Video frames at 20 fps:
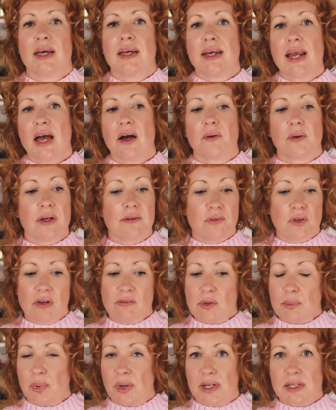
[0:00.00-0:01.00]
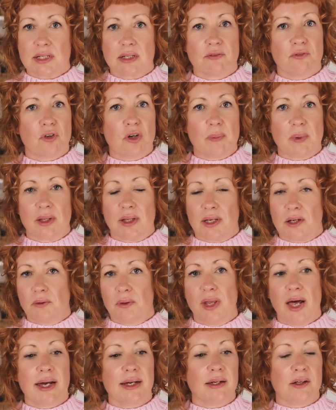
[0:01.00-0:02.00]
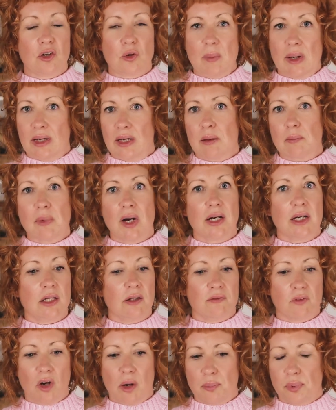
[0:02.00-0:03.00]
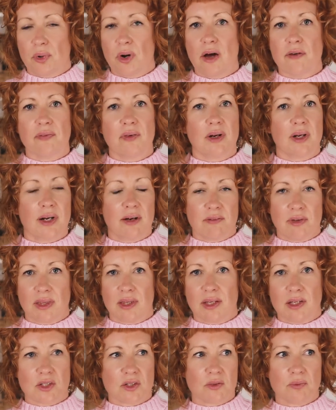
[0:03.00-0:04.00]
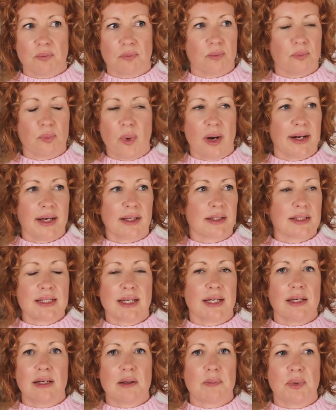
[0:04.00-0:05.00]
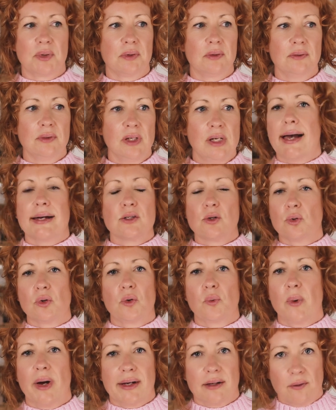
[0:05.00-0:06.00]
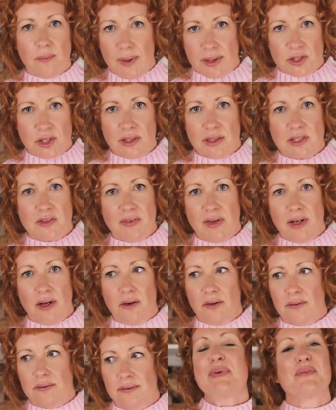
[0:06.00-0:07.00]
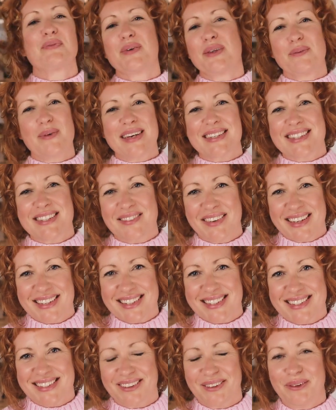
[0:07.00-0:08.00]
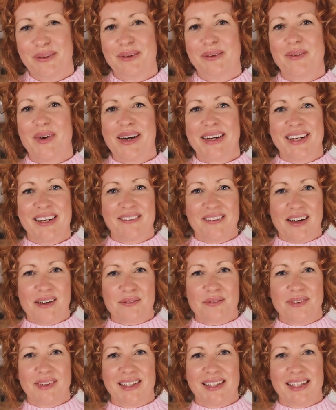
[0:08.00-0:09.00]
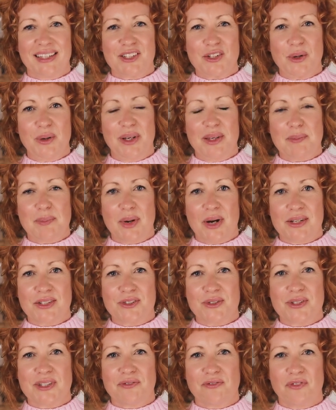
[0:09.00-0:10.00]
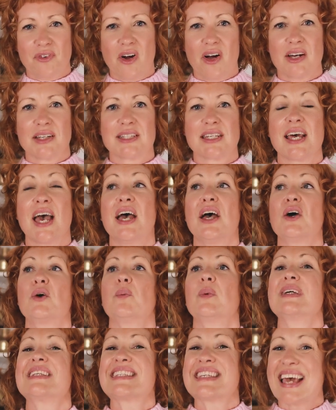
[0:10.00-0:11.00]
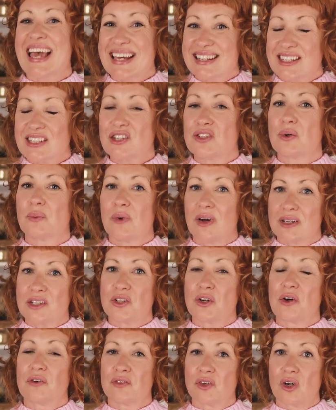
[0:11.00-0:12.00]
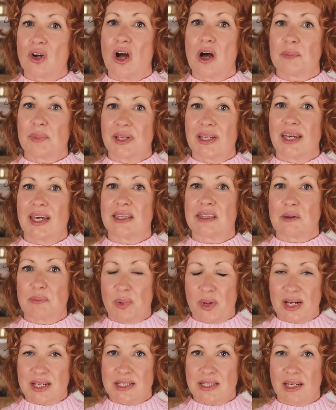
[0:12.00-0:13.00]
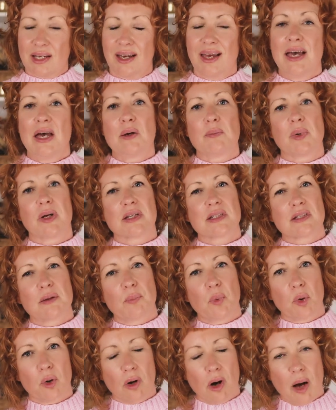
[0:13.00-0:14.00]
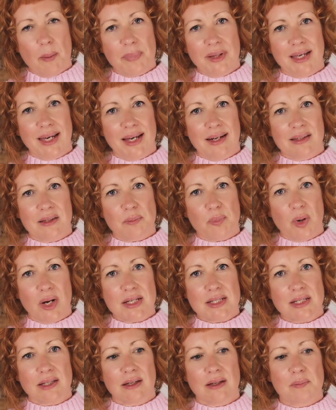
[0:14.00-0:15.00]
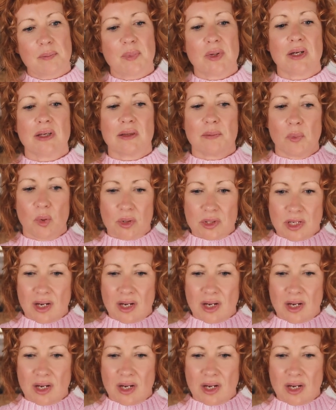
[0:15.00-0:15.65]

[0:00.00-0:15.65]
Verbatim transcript: Now, if you have a pricing formula that you like and you're making money, you've got profit and everything's running tickety-boo, I don't know why you're watching this video. But for the rest of us who are walking around feeling like total imposters and frauds, we tend to want to overcomplicate the pricing because the more complicated the pricing can be, the more